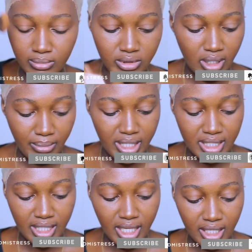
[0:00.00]
so that my
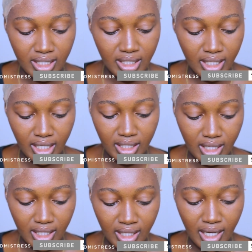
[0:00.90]
skin and
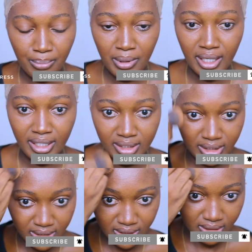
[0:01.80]
the cap can
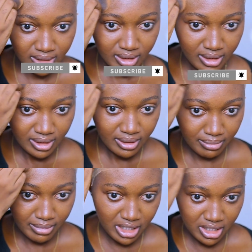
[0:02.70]

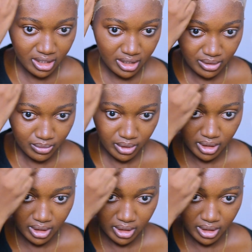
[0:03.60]
match in a way.